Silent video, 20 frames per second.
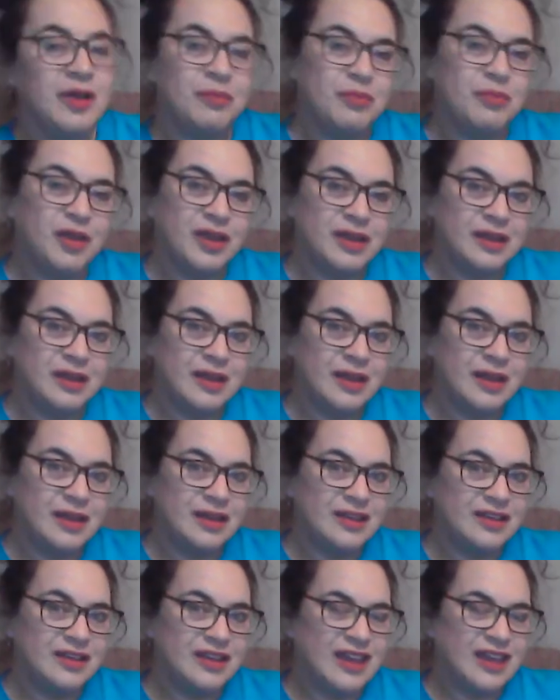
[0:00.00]
But
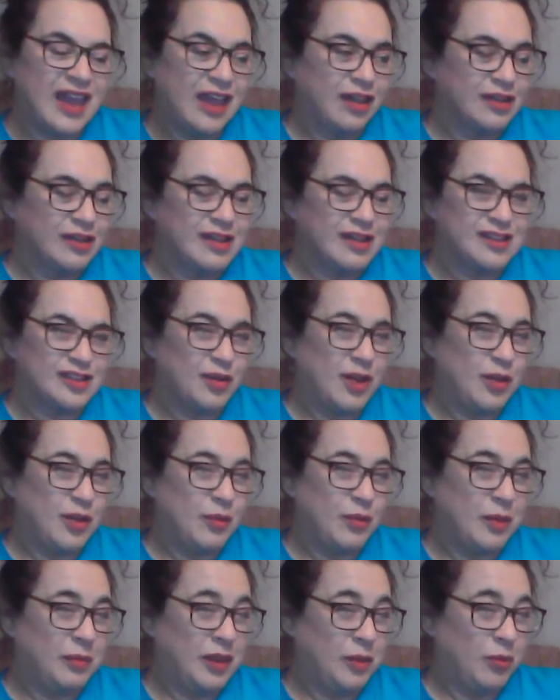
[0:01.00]
yeah, it's quite
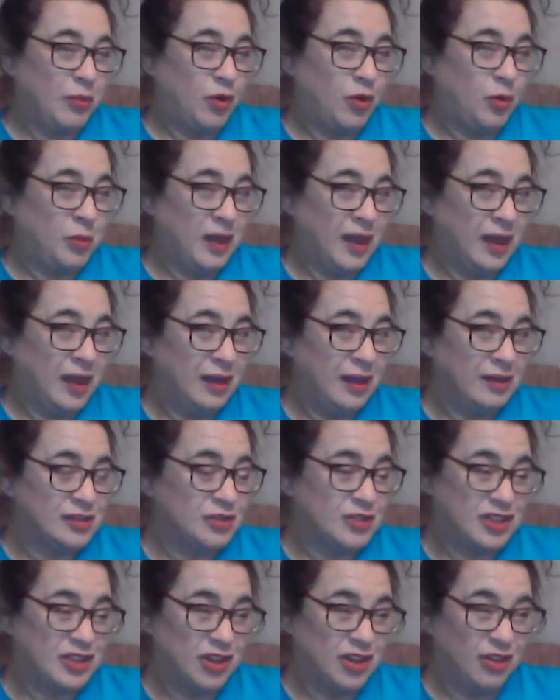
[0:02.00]
wibbly wobbly, so
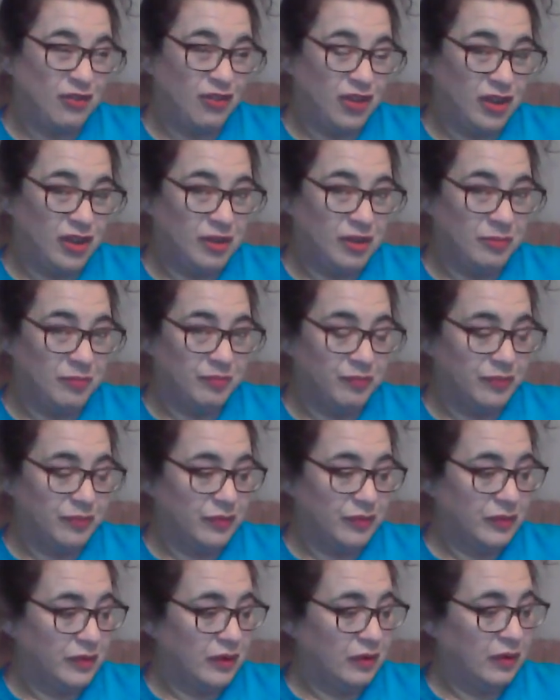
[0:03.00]
it's good fun.
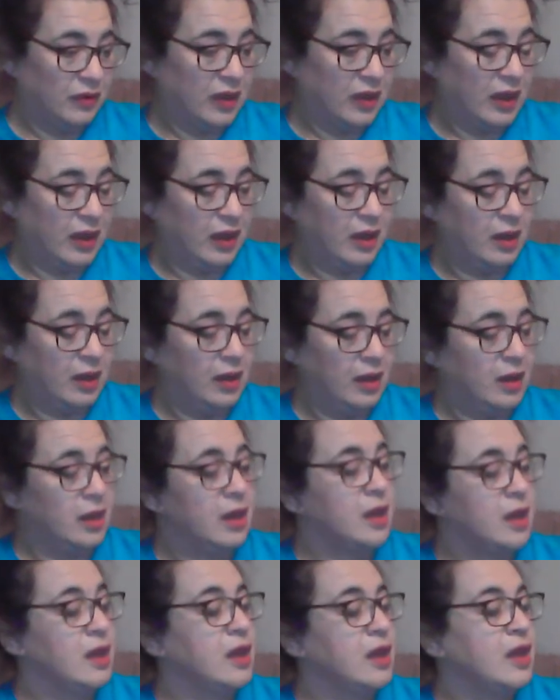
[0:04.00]
Okay.
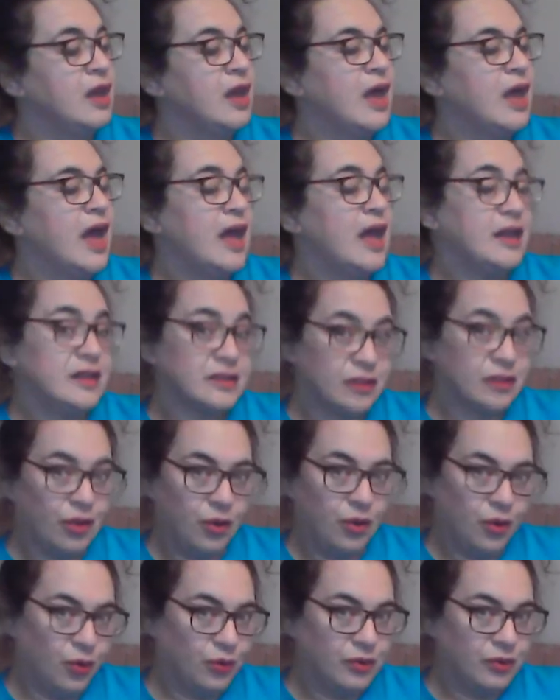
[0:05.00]
And it's
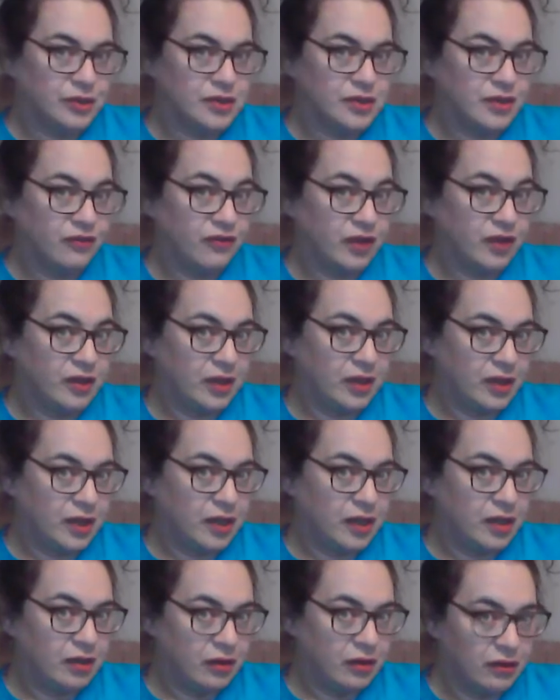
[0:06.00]
called, funnily
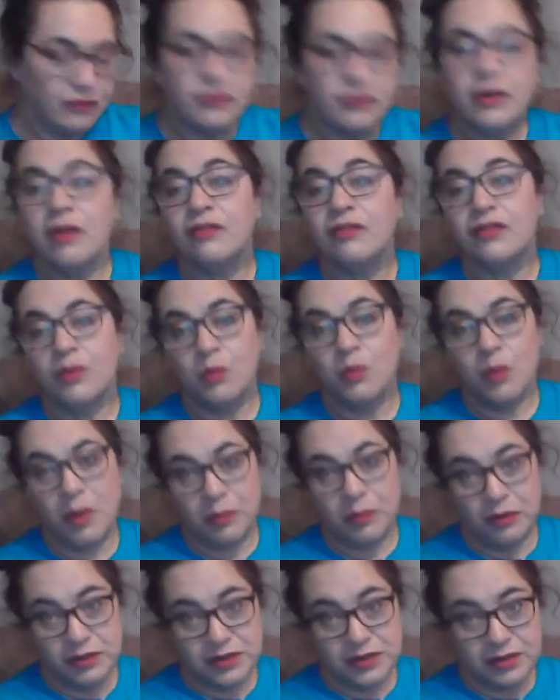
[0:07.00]
enough, From
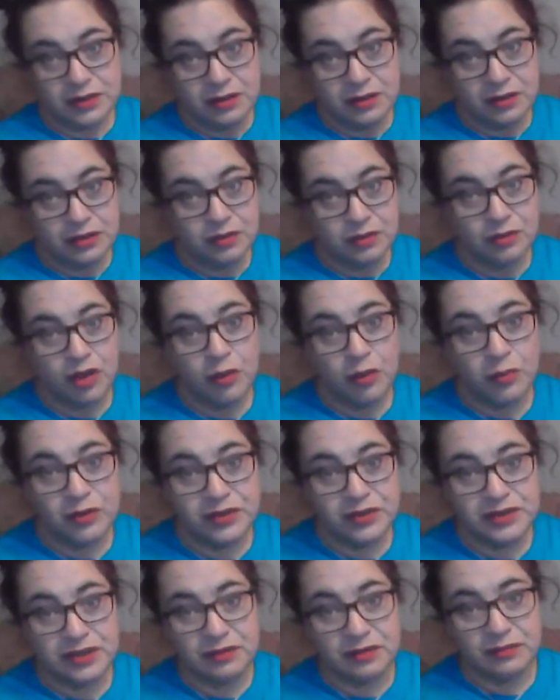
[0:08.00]
Wibbleton to
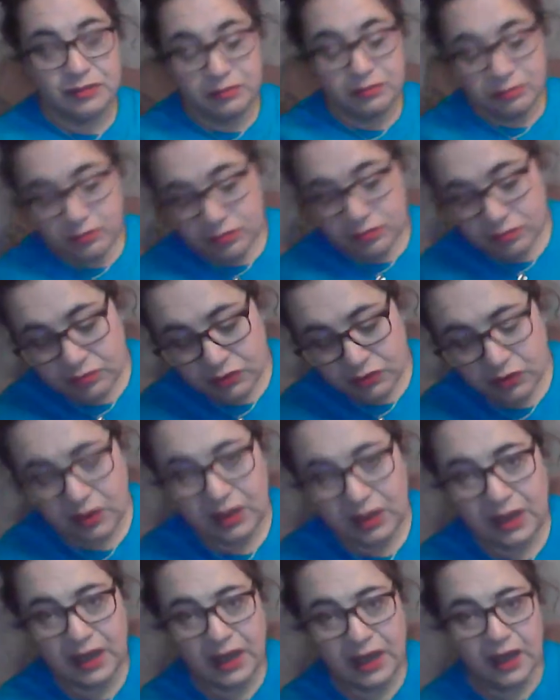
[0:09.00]
Wobbleton.
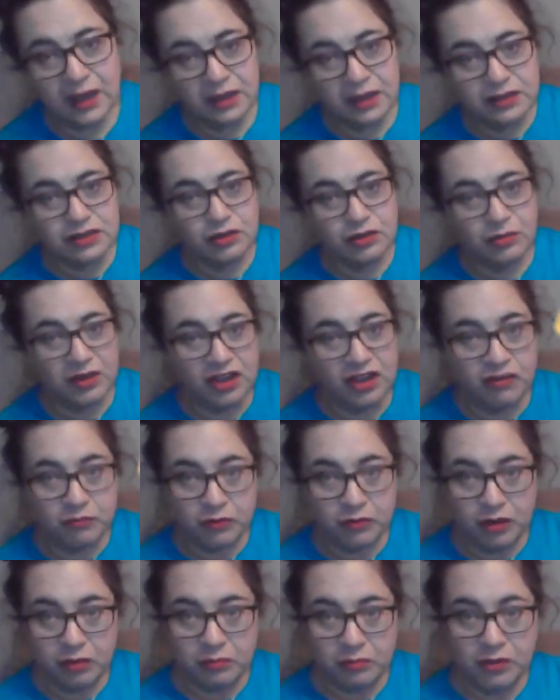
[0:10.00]
Okay, so we'll have
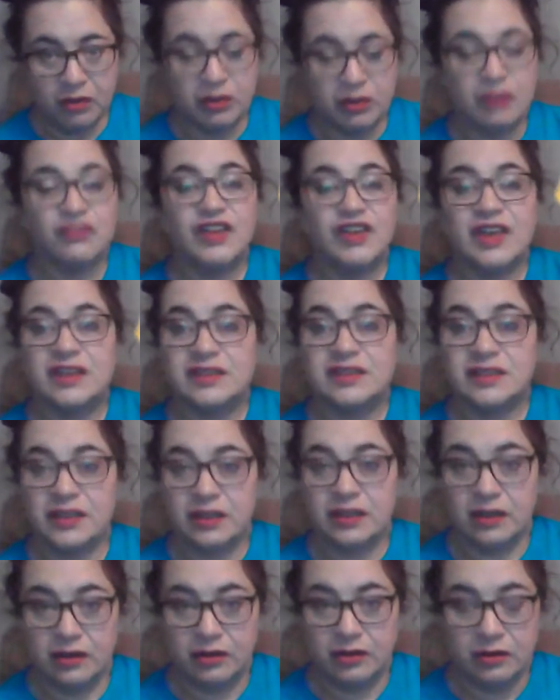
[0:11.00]
Bookbug facing
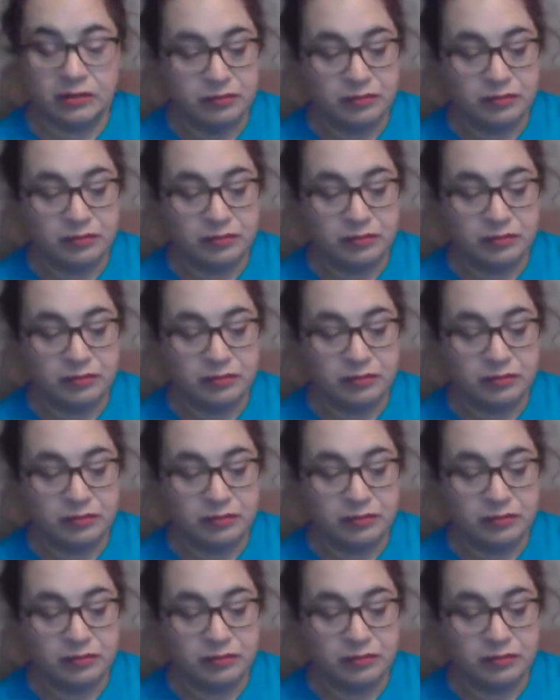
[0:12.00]
you.